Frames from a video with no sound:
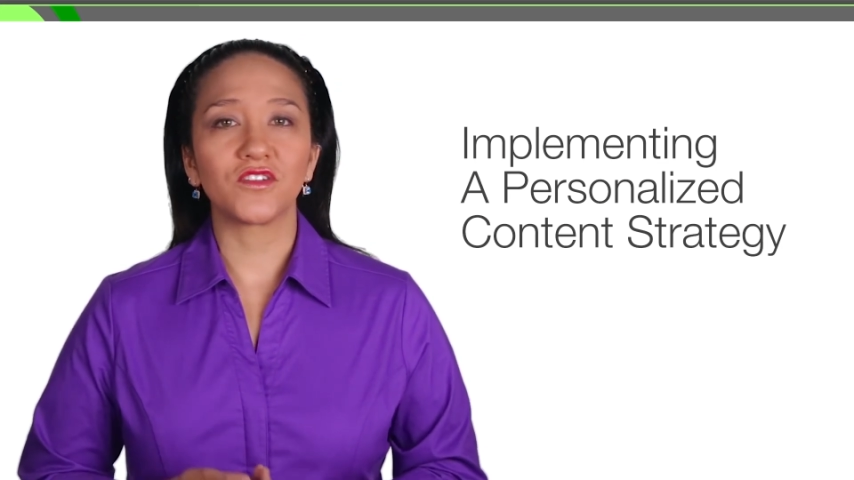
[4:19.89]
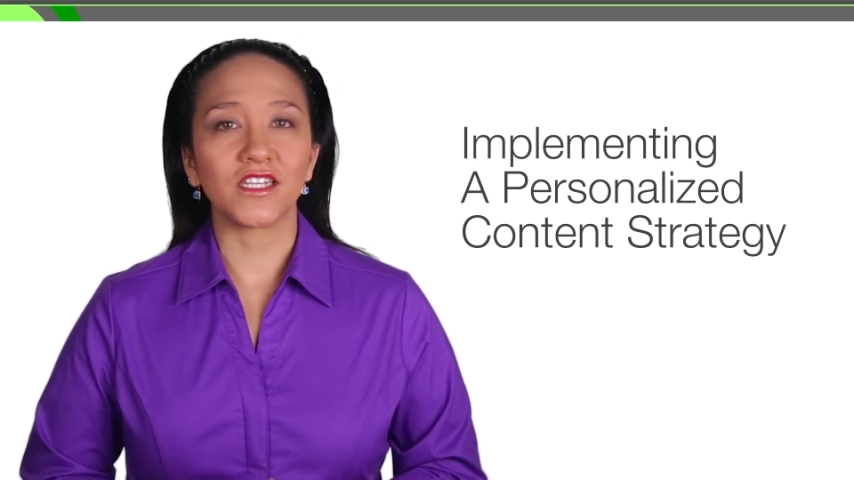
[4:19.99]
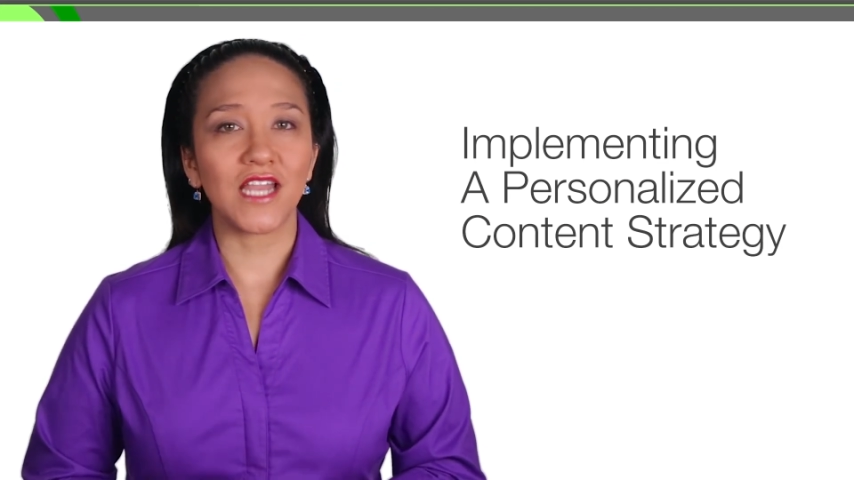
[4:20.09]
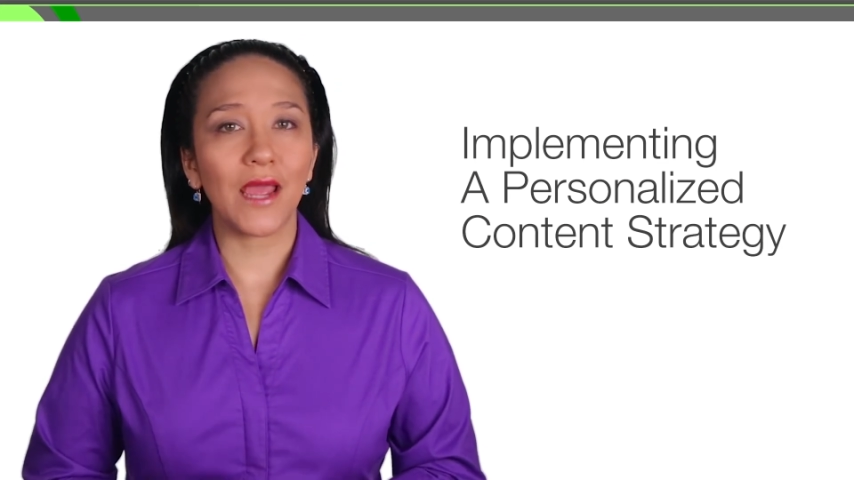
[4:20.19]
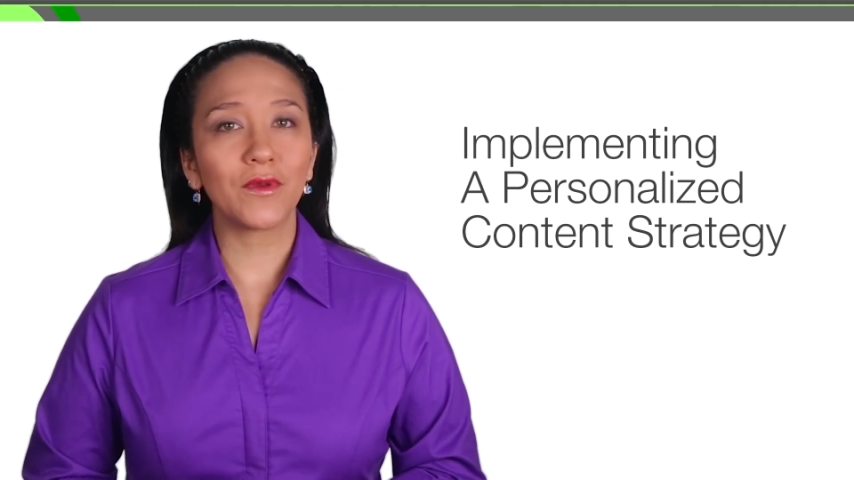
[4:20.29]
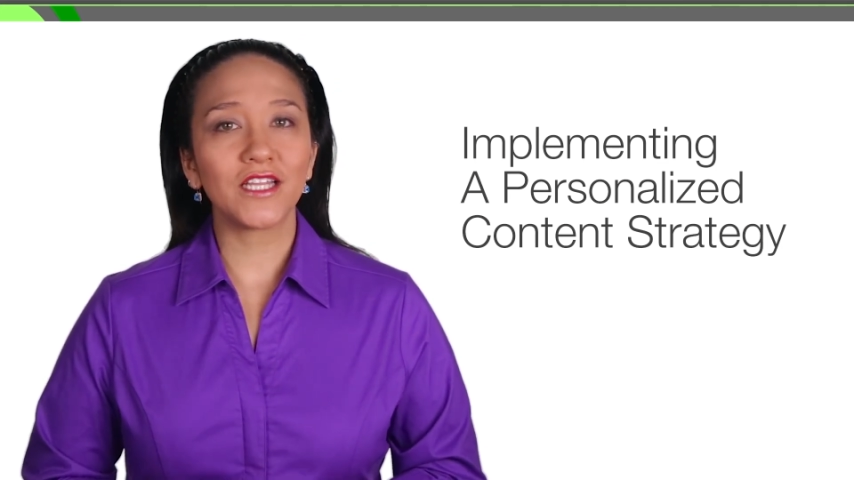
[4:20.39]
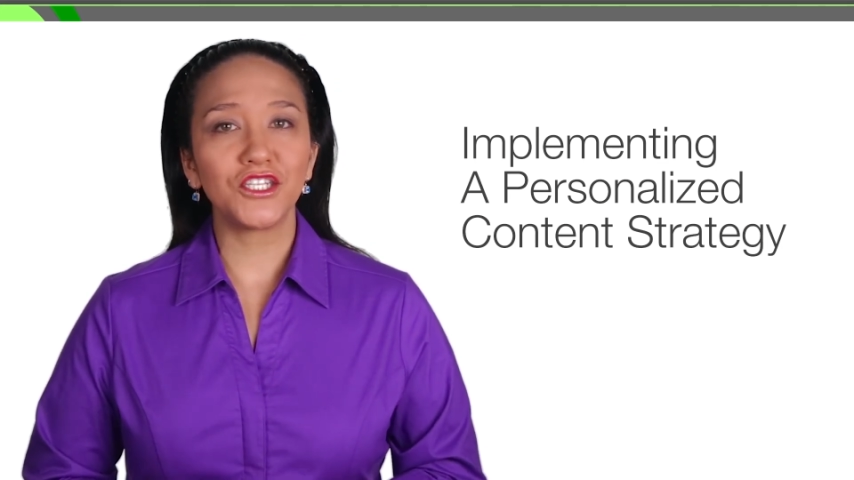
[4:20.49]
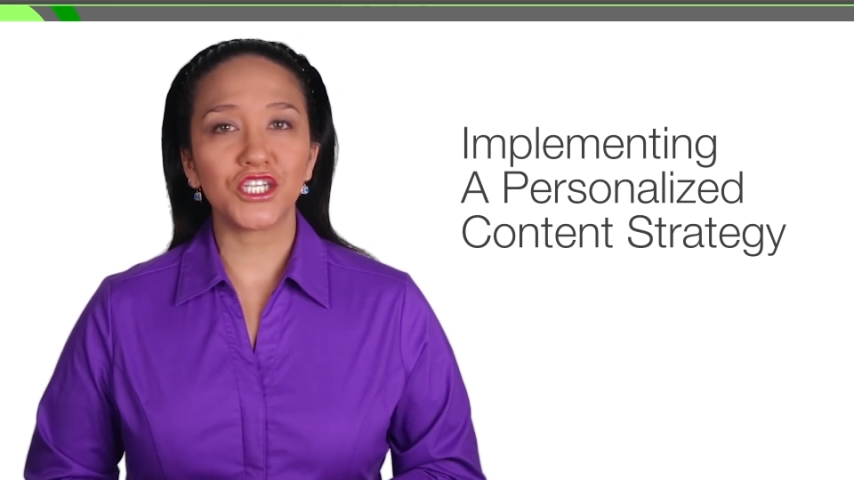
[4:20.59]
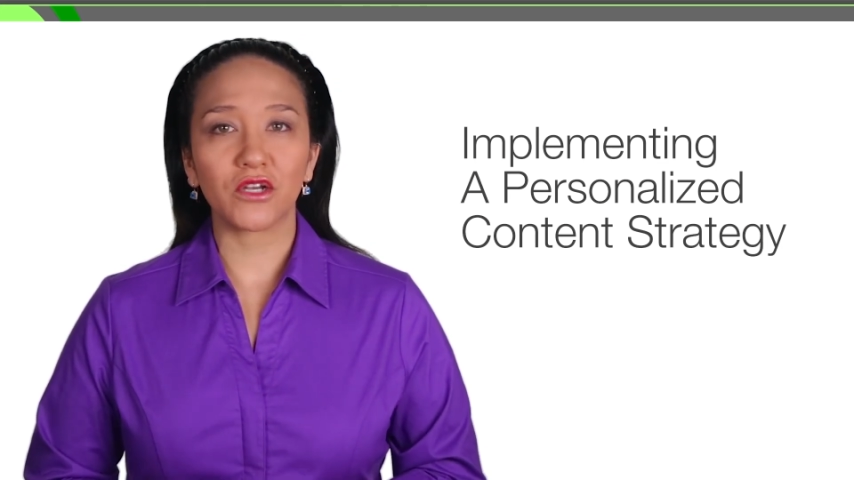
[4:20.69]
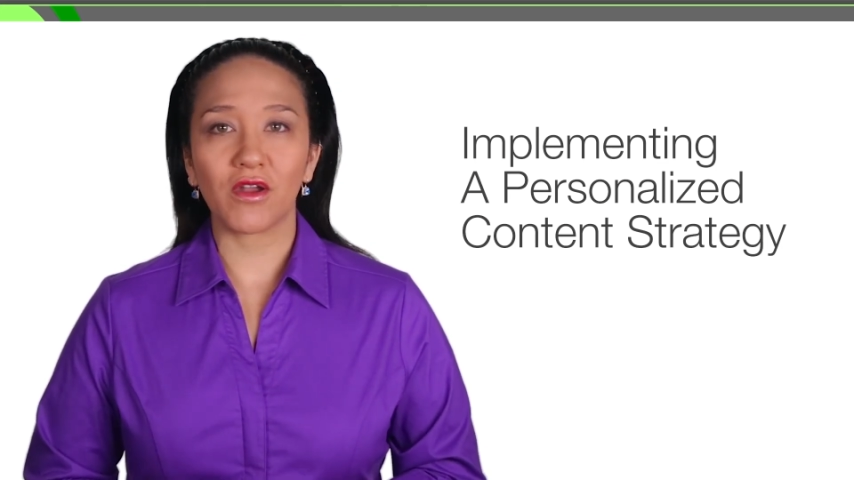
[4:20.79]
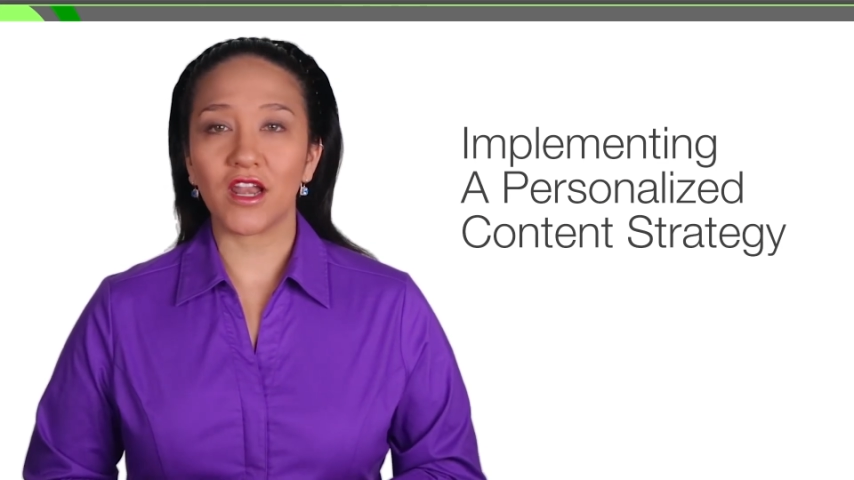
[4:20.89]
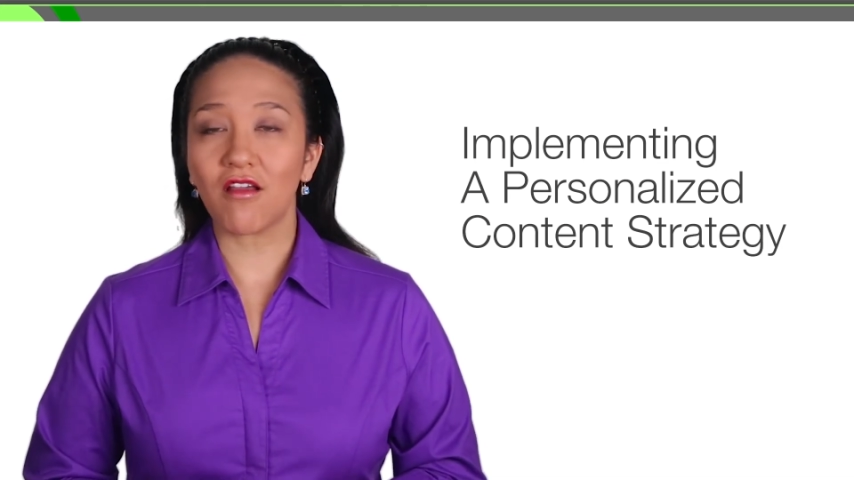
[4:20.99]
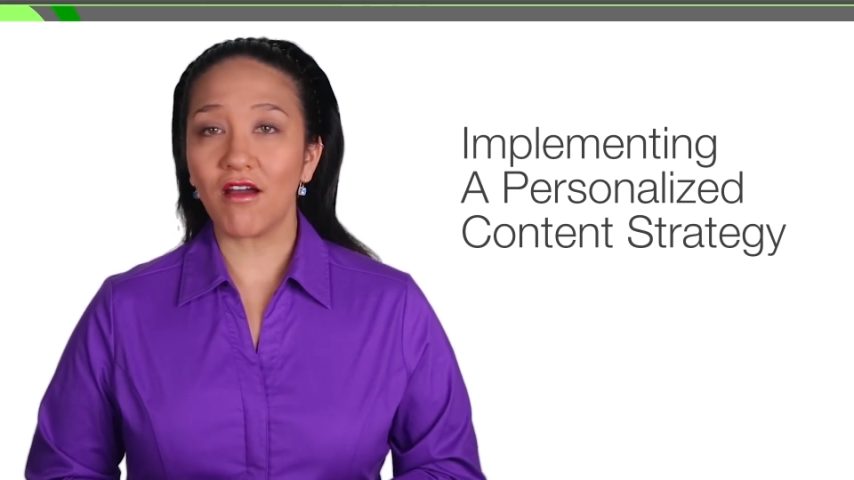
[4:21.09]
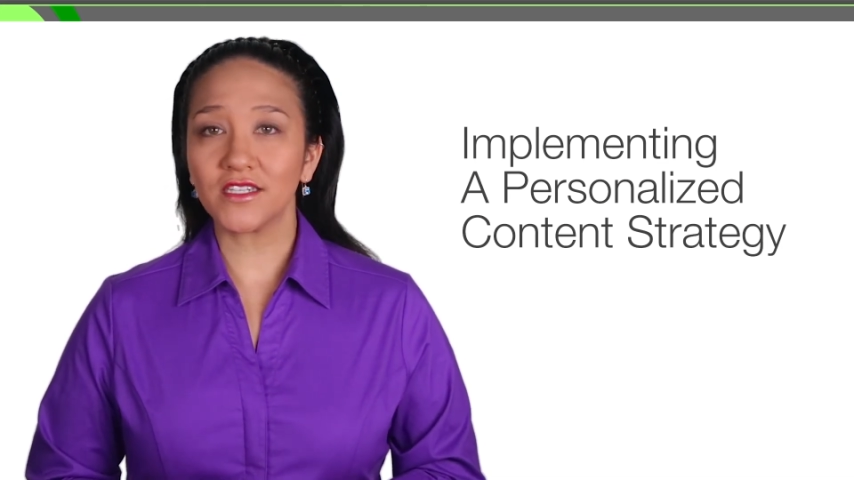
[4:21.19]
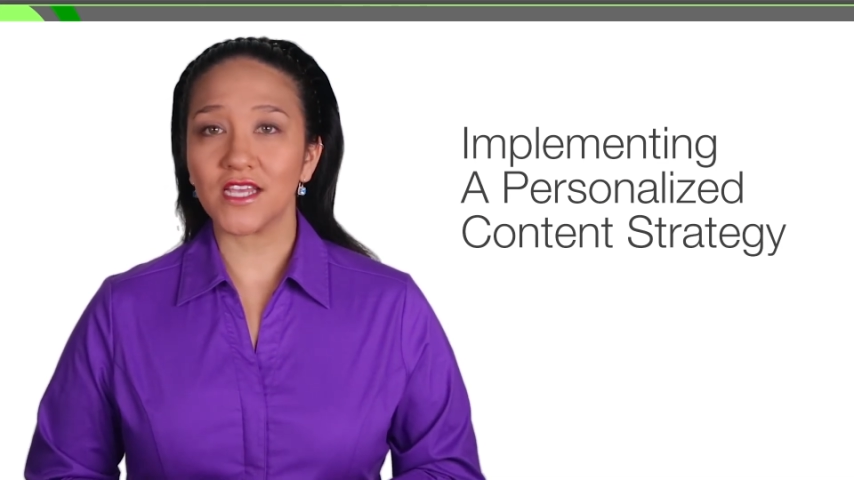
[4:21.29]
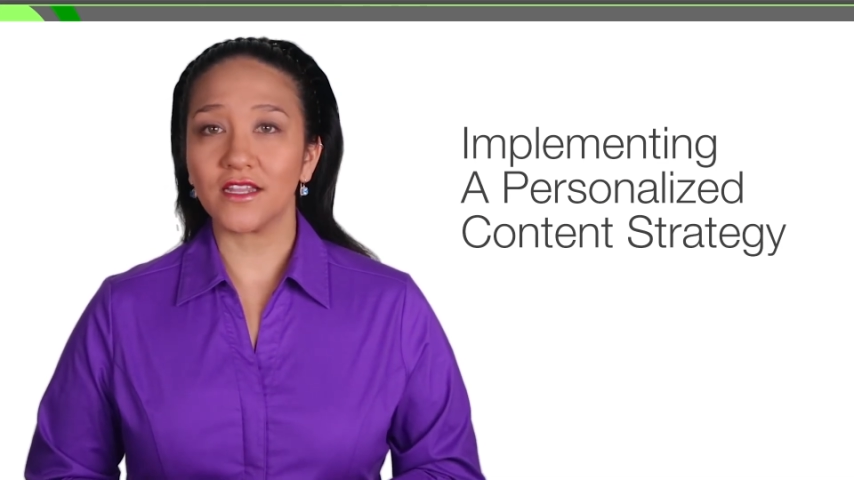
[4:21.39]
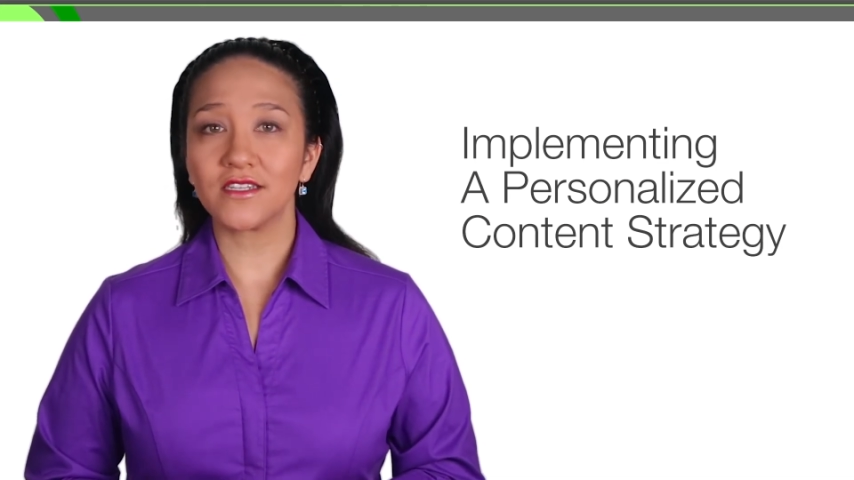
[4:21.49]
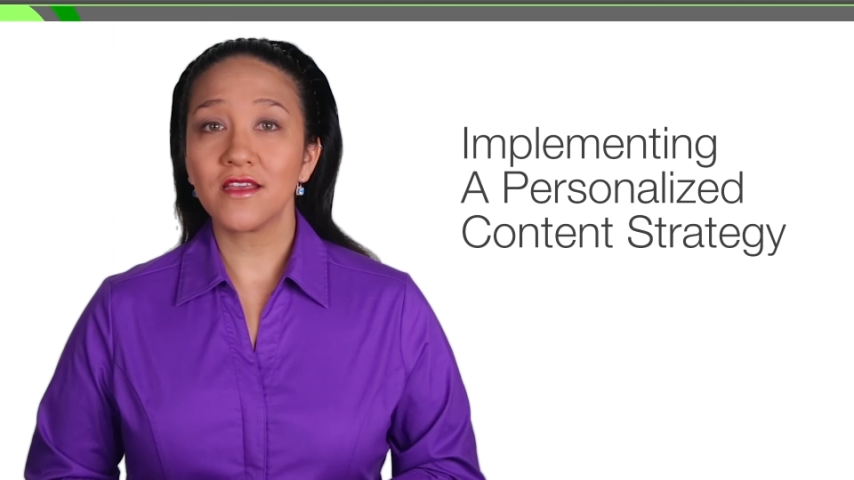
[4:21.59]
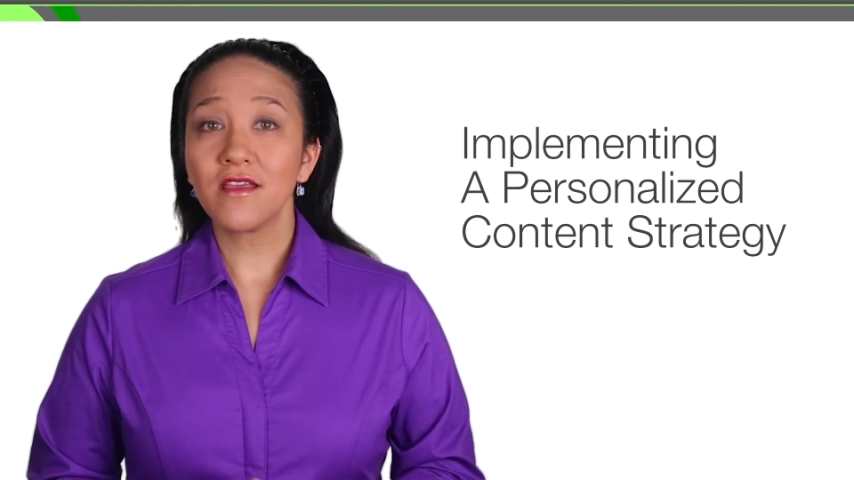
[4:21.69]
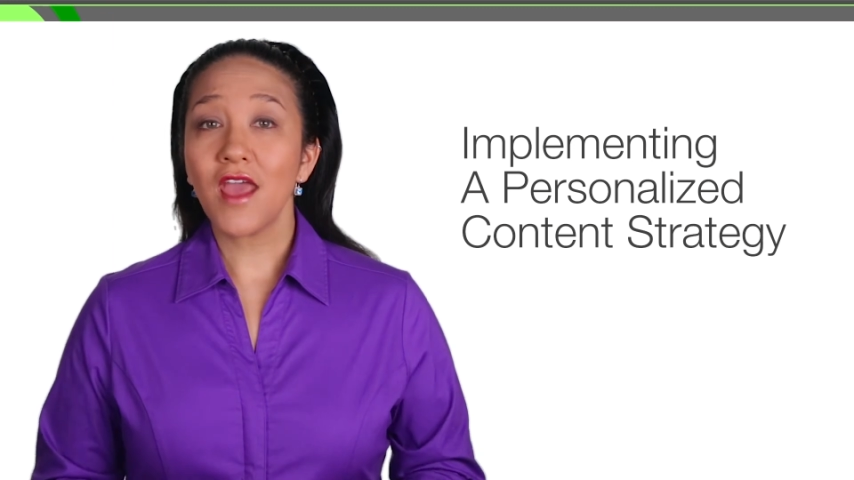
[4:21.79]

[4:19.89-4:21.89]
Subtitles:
dynamically generated content